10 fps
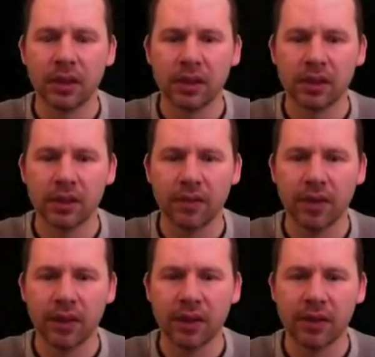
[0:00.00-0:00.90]
So I
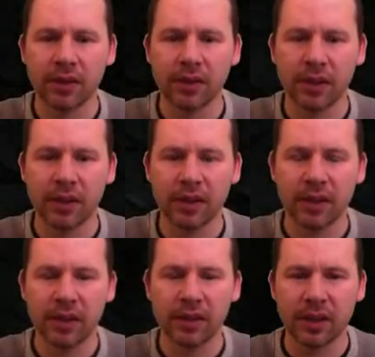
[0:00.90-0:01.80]
think this right here
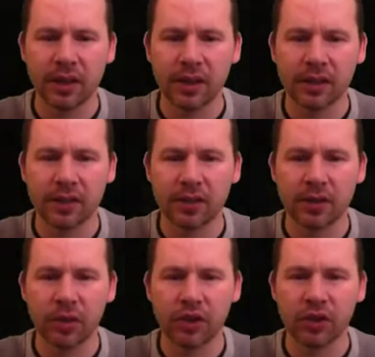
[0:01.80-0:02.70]
is a
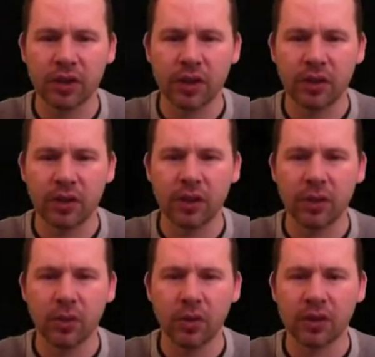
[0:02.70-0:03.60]
switch that only
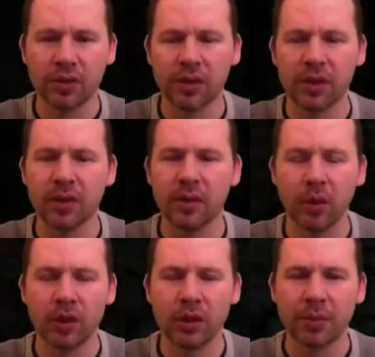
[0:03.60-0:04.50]
works in
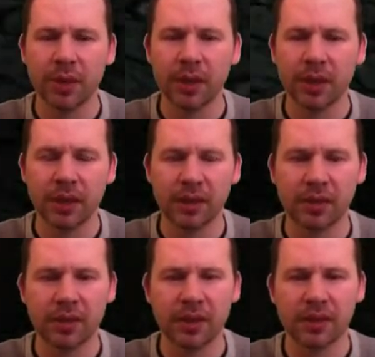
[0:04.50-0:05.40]
multiplayer,
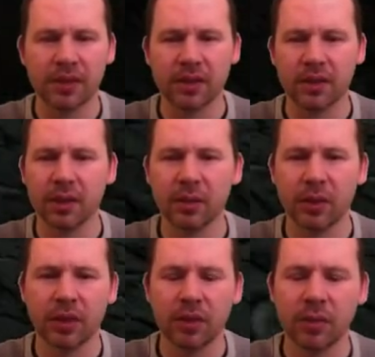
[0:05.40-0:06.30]
not necessarily well
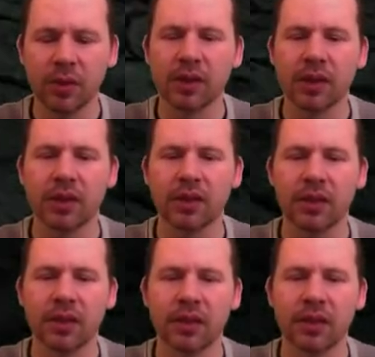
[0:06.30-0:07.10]
communicated though.